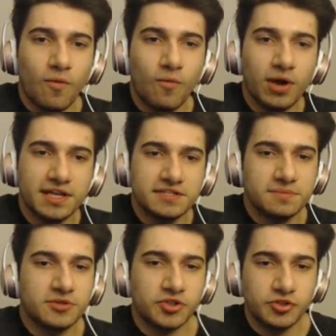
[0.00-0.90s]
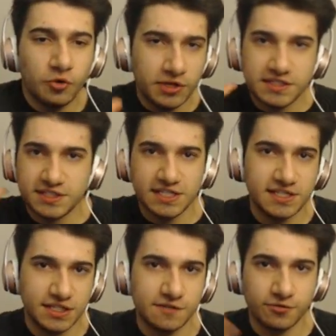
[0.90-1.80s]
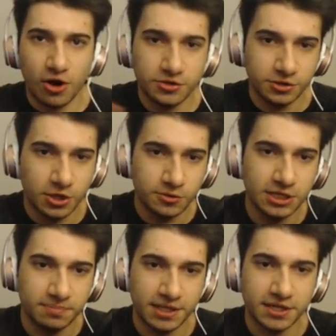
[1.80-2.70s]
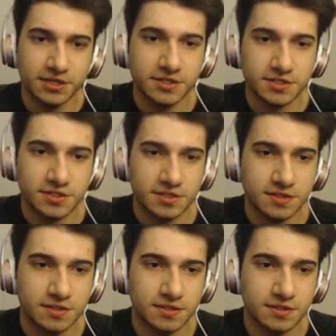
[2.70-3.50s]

What is the most annoying CC for all you Loki players?